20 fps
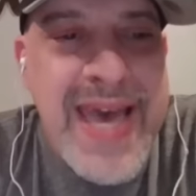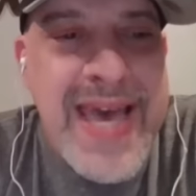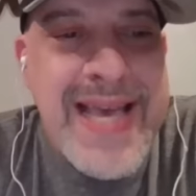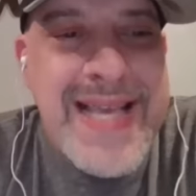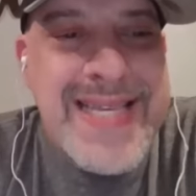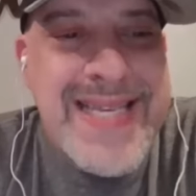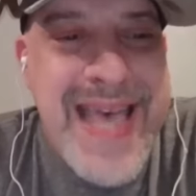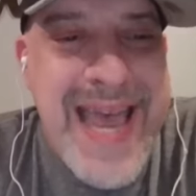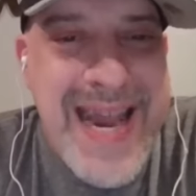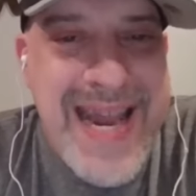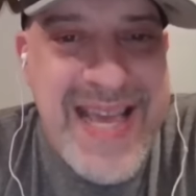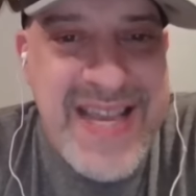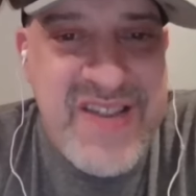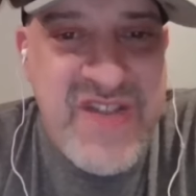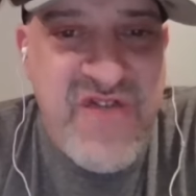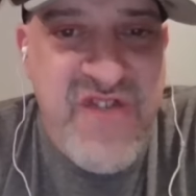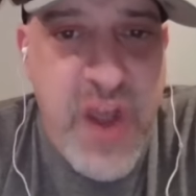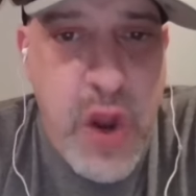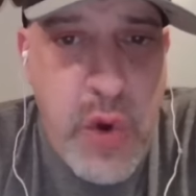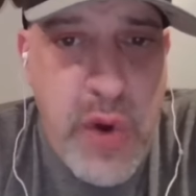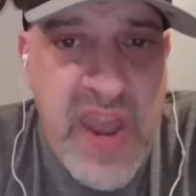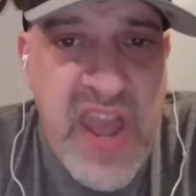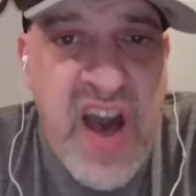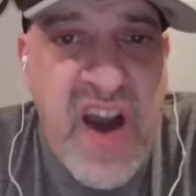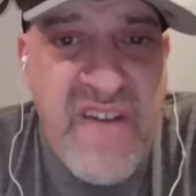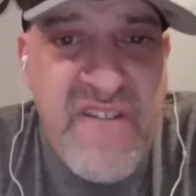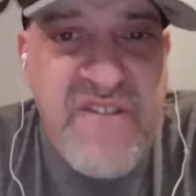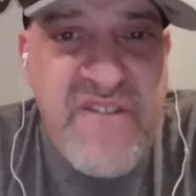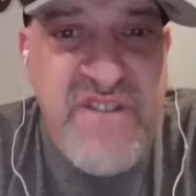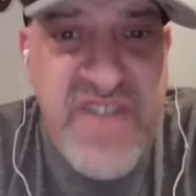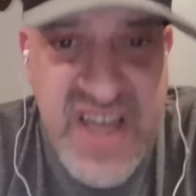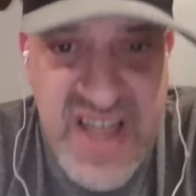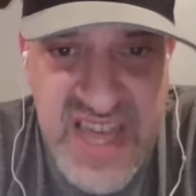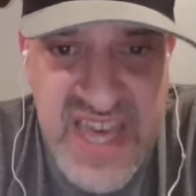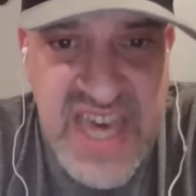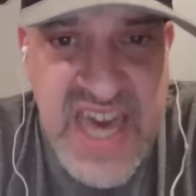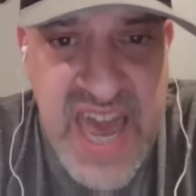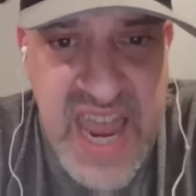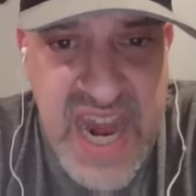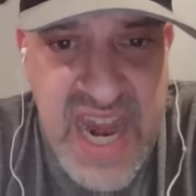is that he's very
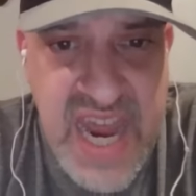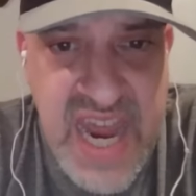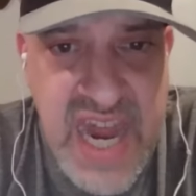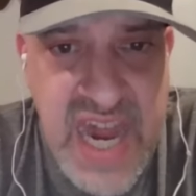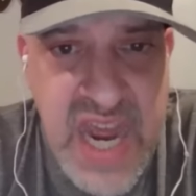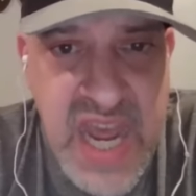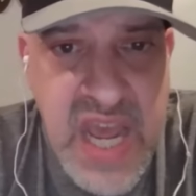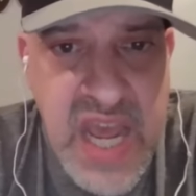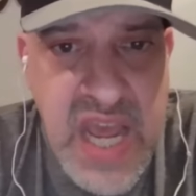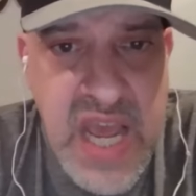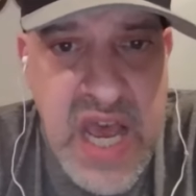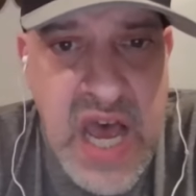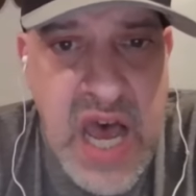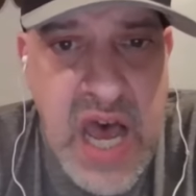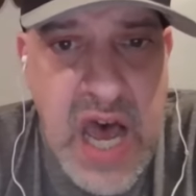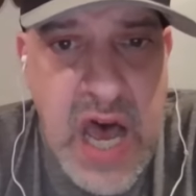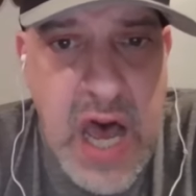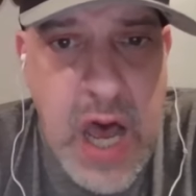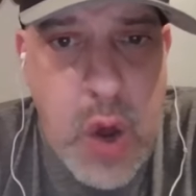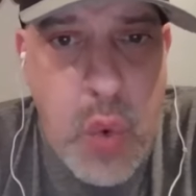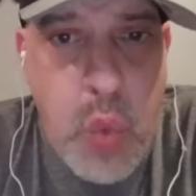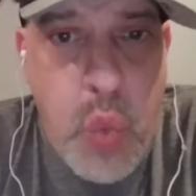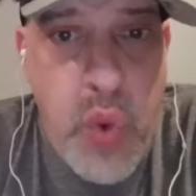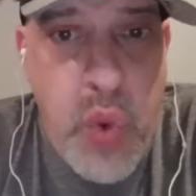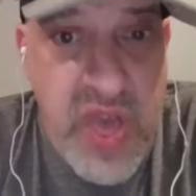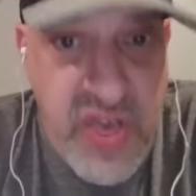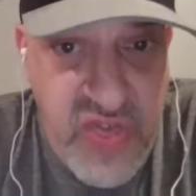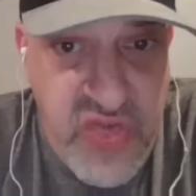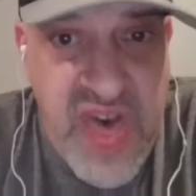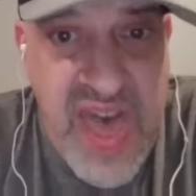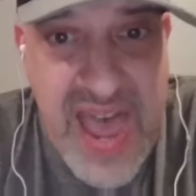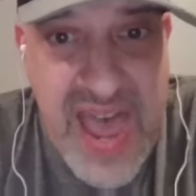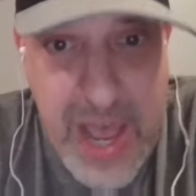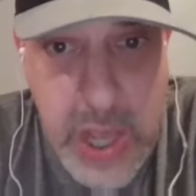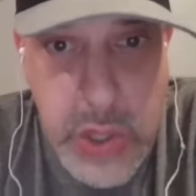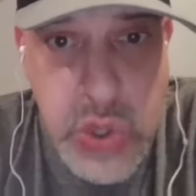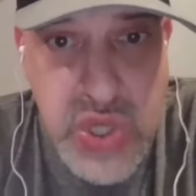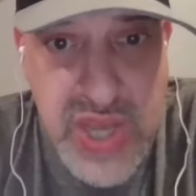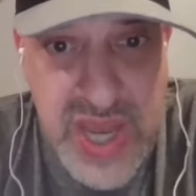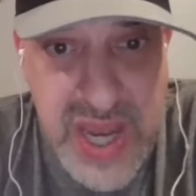affiliated uh, with the
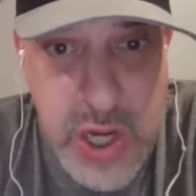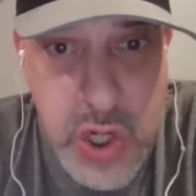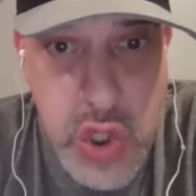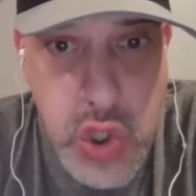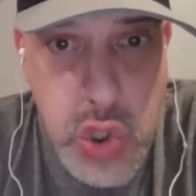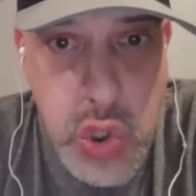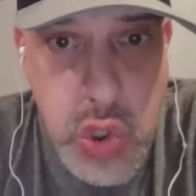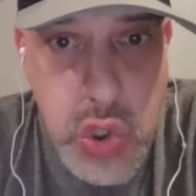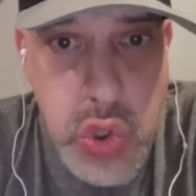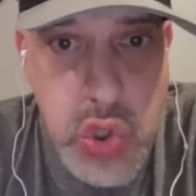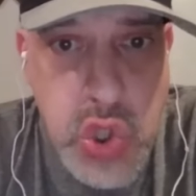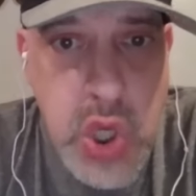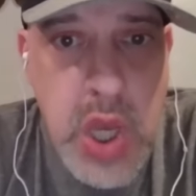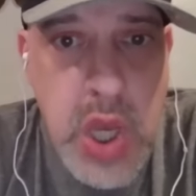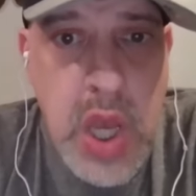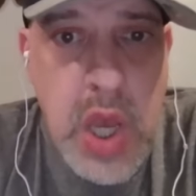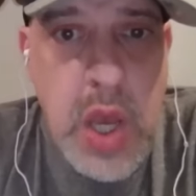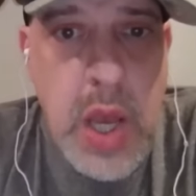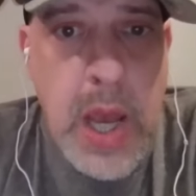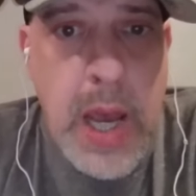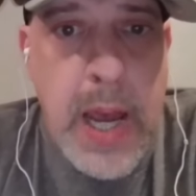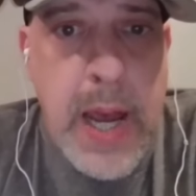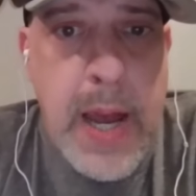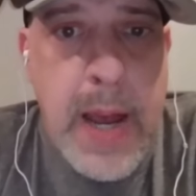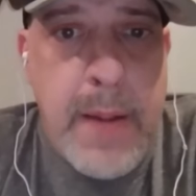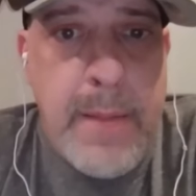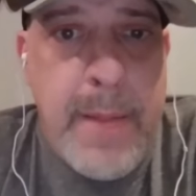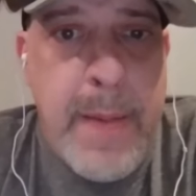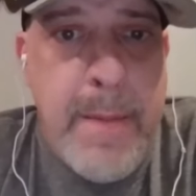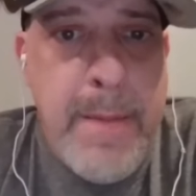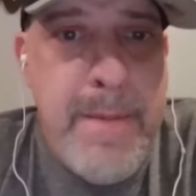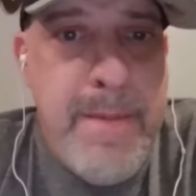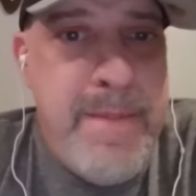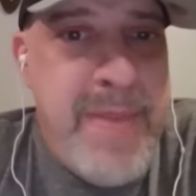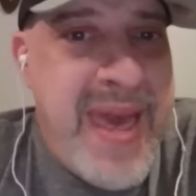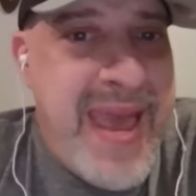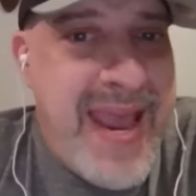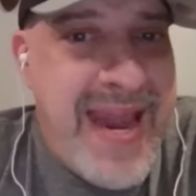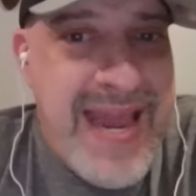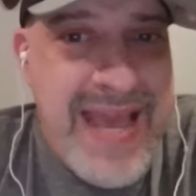Hell's Angels, um,
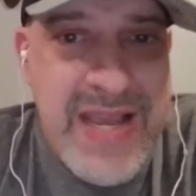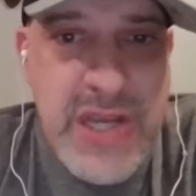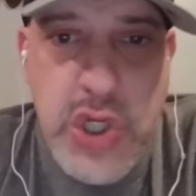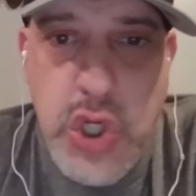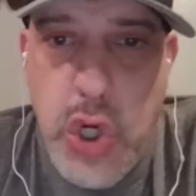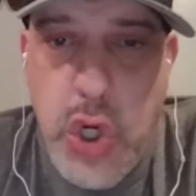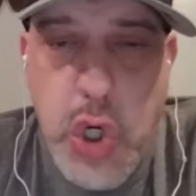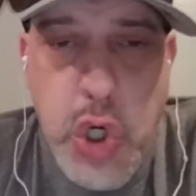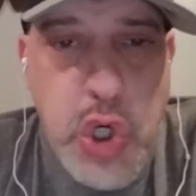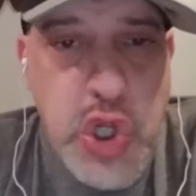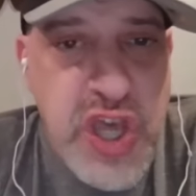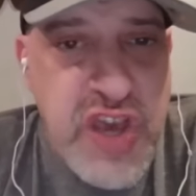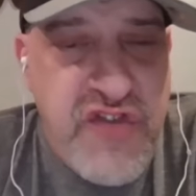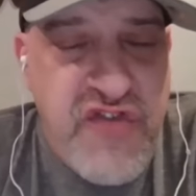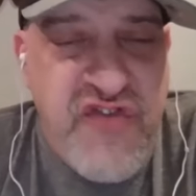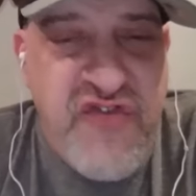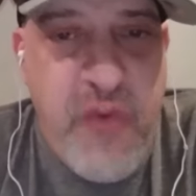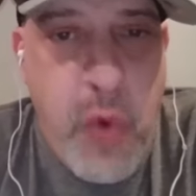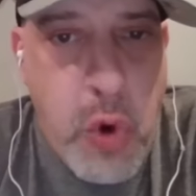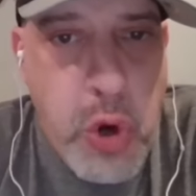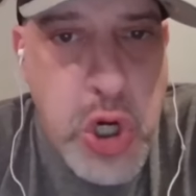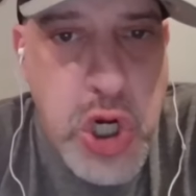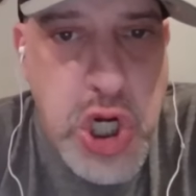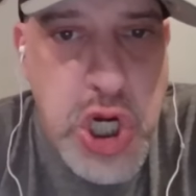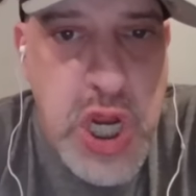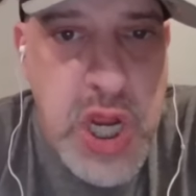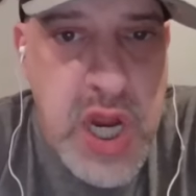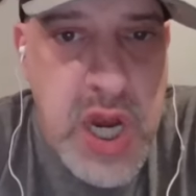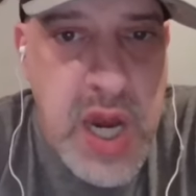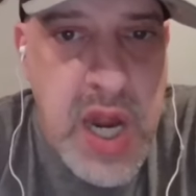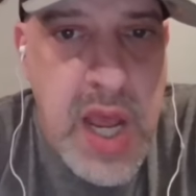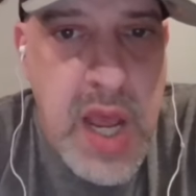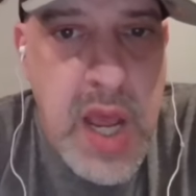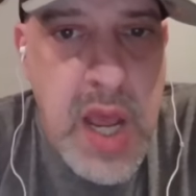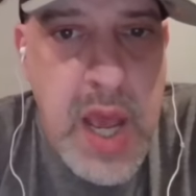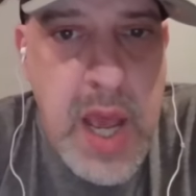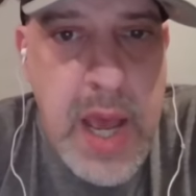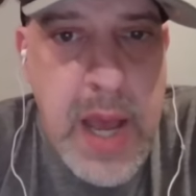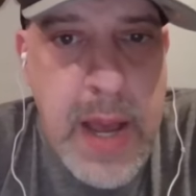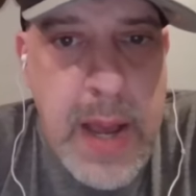made his early fortune
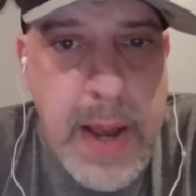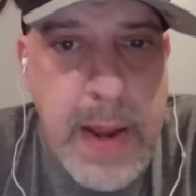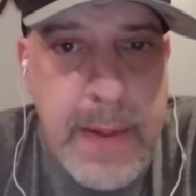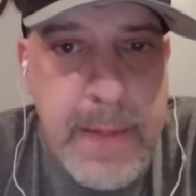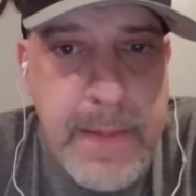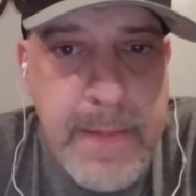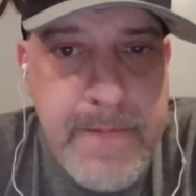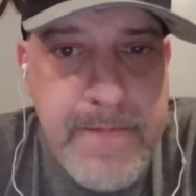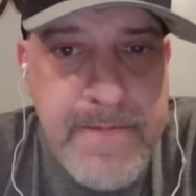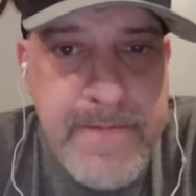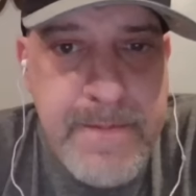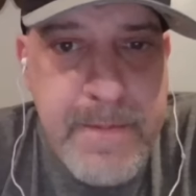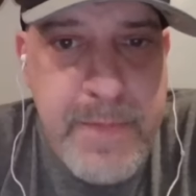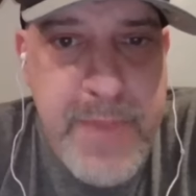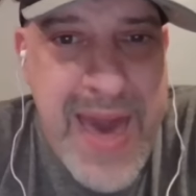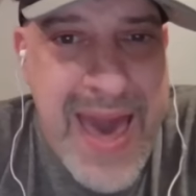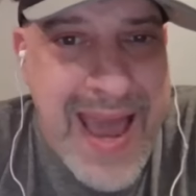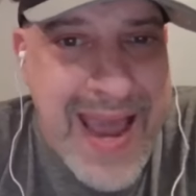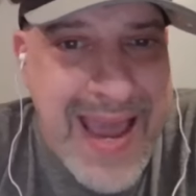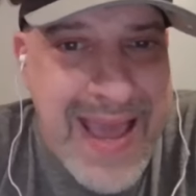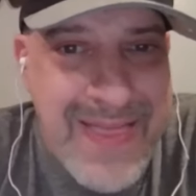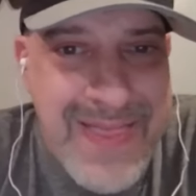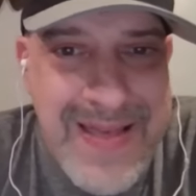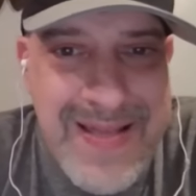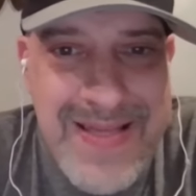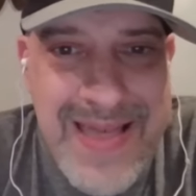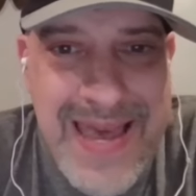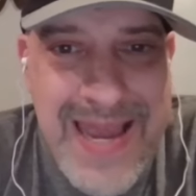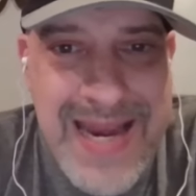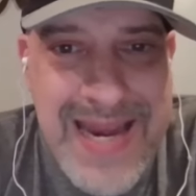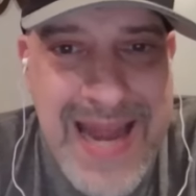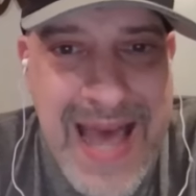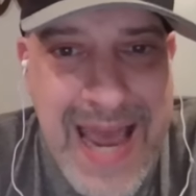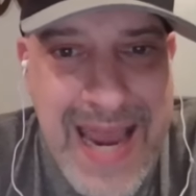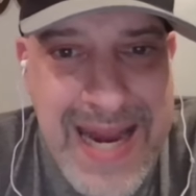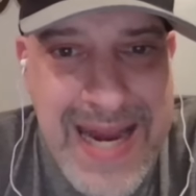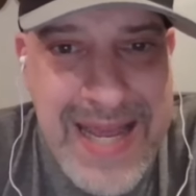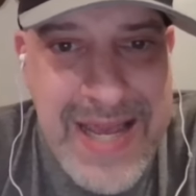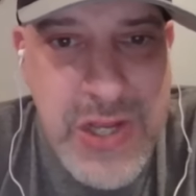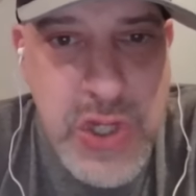um, back in the late
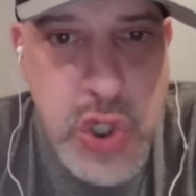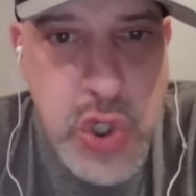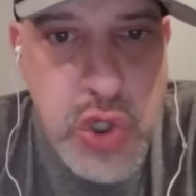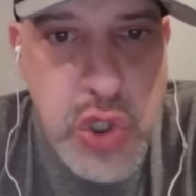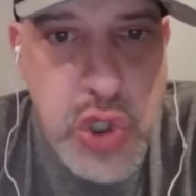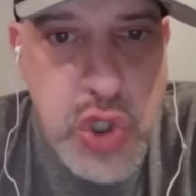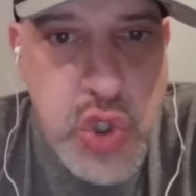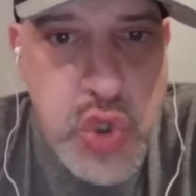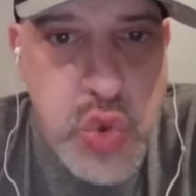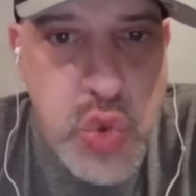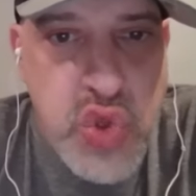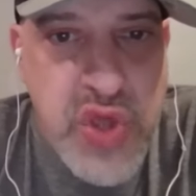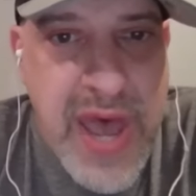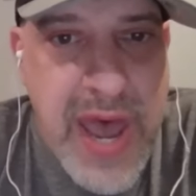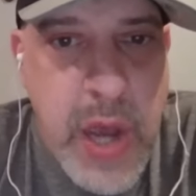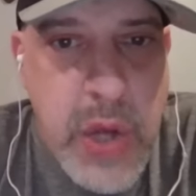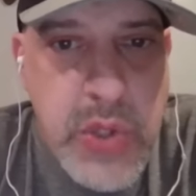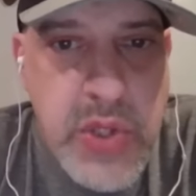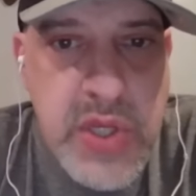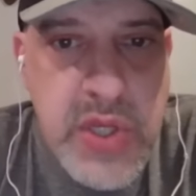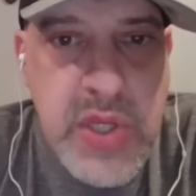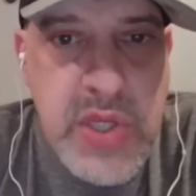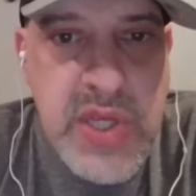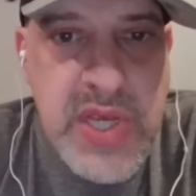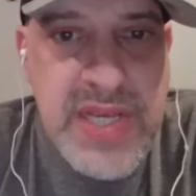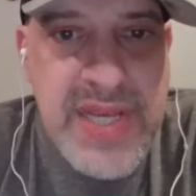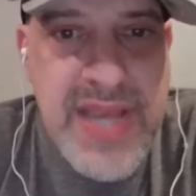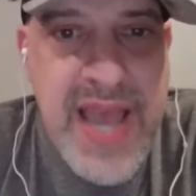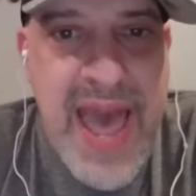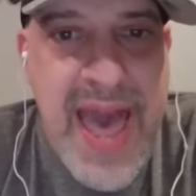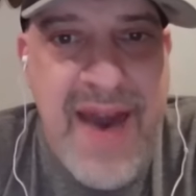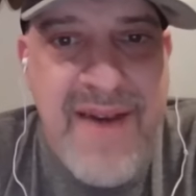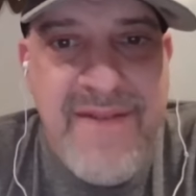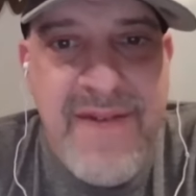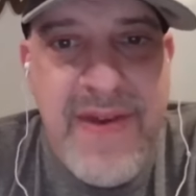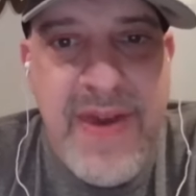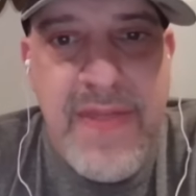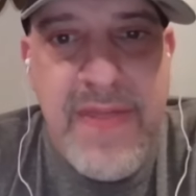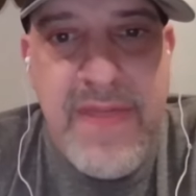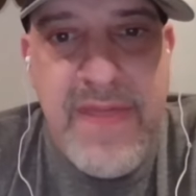90s early 2000s as
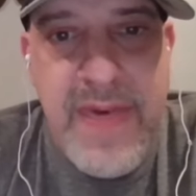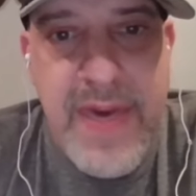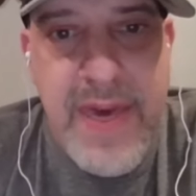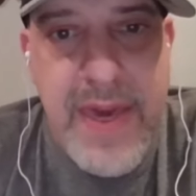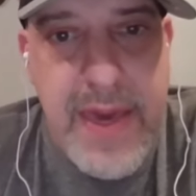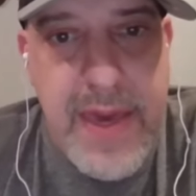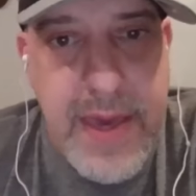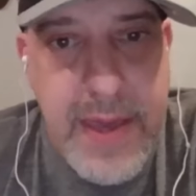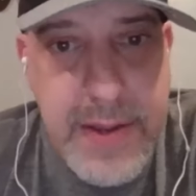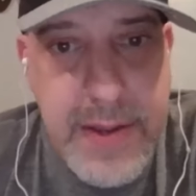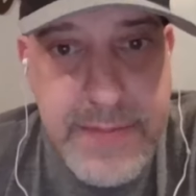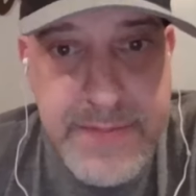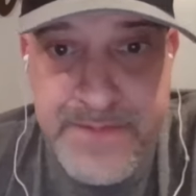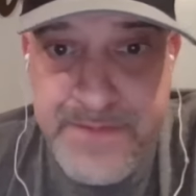having the